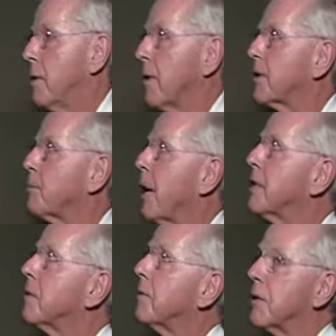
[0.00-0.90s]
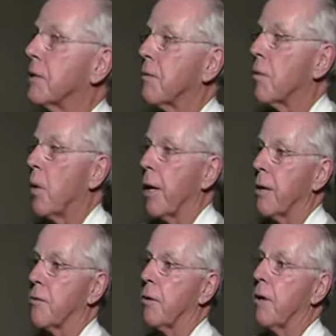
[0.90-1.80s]
expansiveness of the White
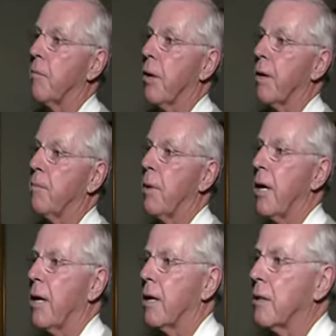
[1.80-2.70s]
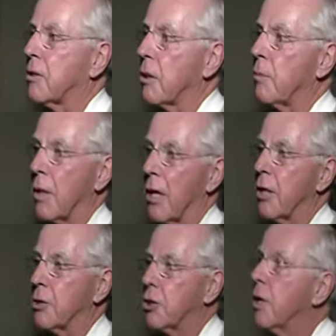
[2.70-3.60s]
House that they have built, have, uh, it's a little bit
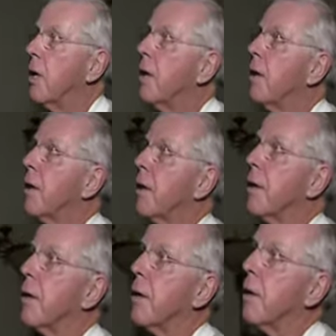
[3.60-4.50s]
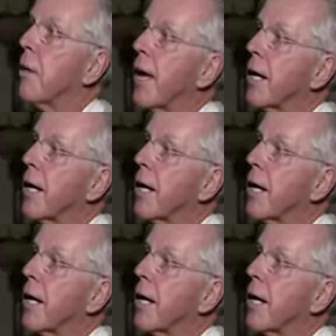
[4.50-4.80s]
larger than the, the,